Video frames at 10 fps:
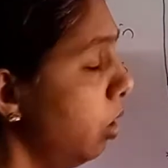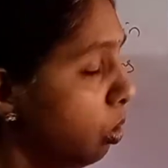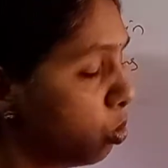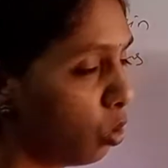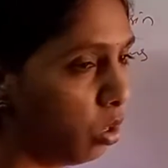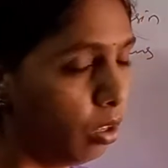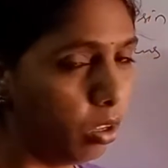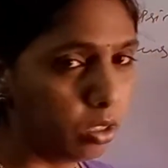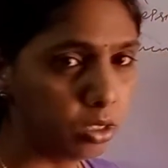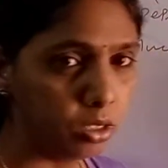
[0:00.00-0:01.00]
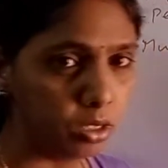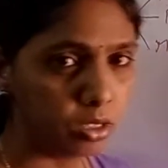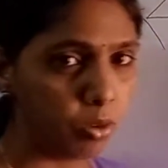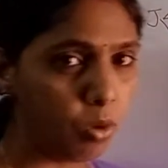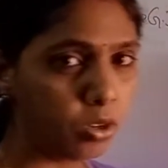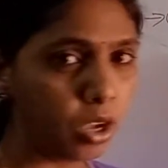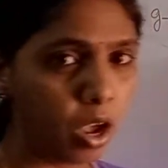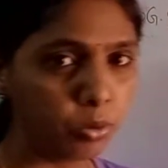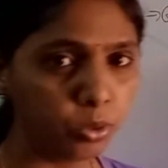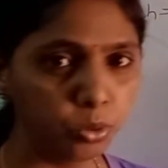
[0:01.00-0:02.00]
So see, what you
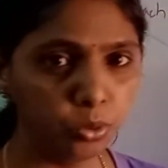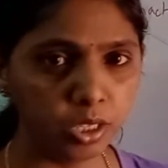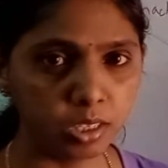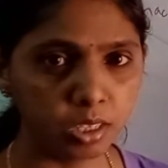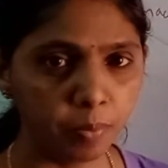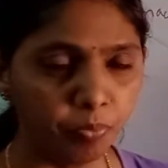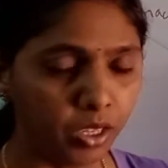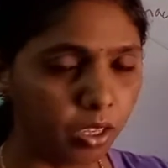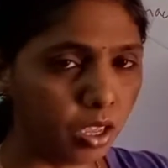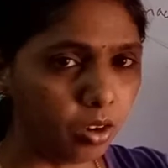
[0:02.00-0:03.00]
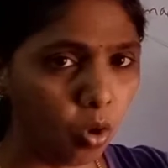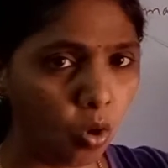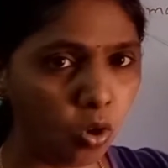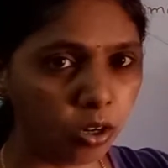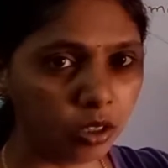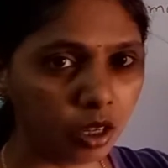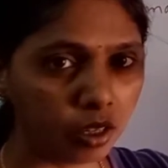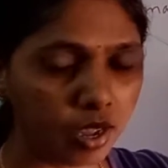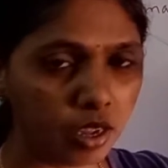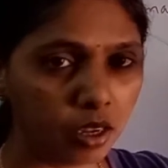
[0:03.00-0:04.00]
have to do is here all the
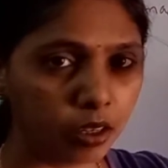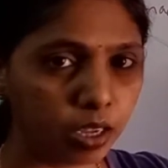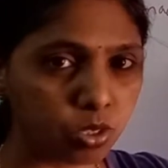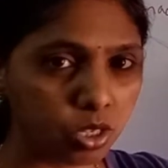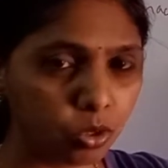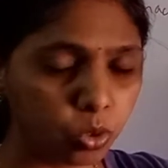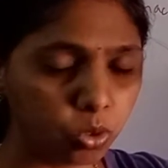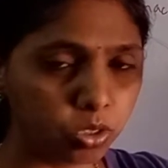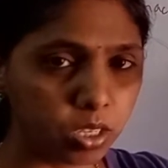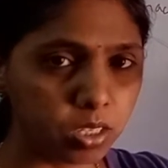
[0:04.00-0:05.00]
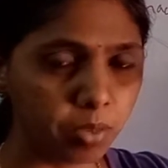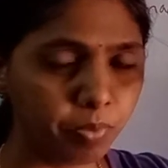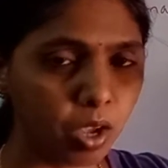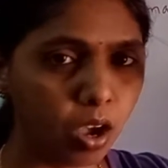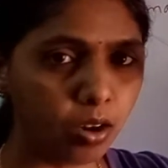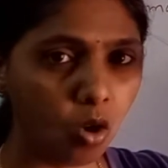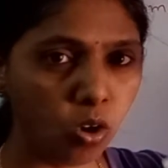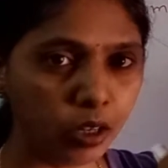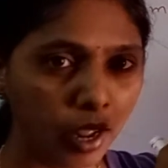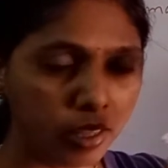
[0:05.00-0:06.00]
gastric juices or all
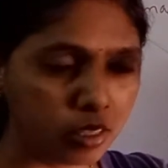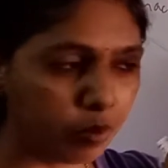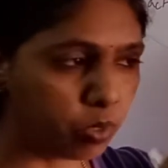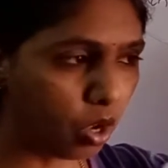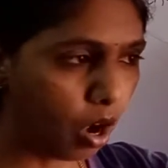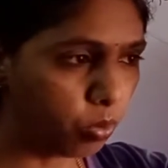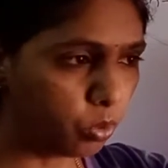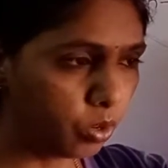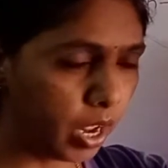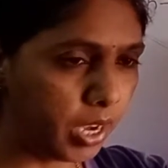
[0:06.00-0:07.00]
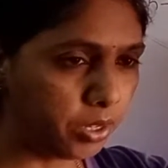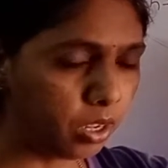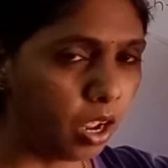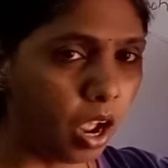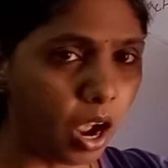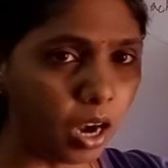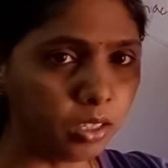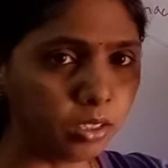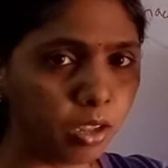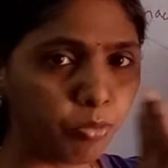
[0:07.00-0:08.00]
the enzymes you have to write,
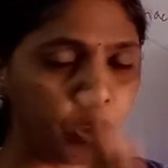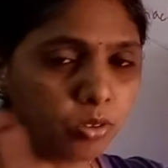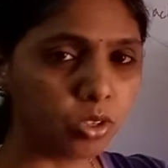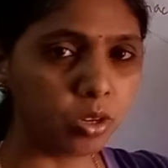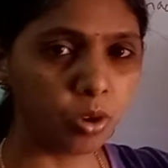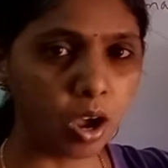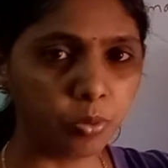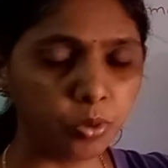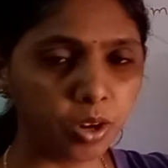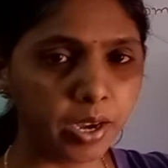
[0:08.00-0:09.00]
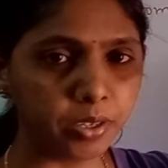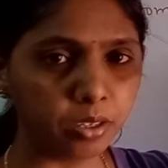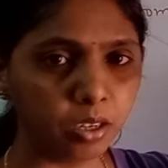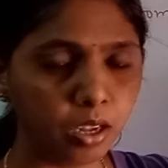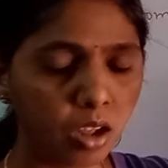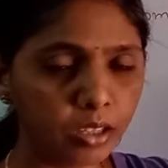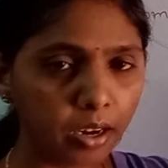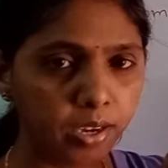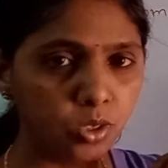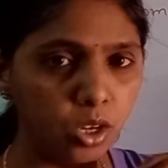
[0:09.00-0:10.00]
and their function you have to write on the
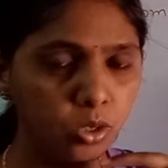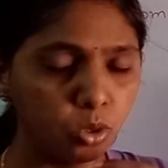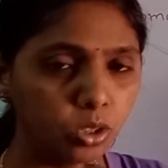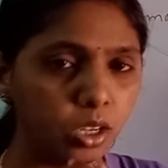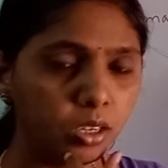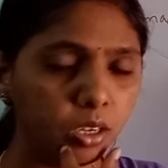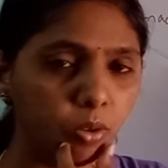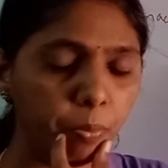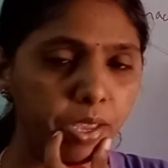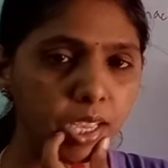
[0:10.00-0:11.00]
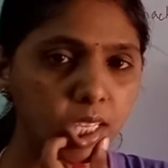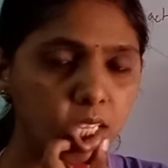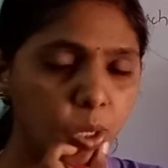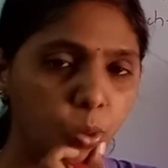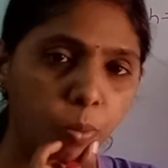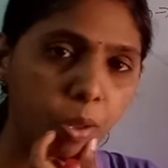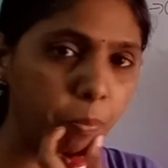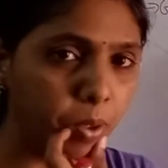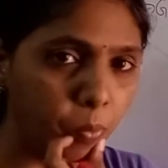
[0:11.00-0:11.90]
right side, so that it will be easy to remember.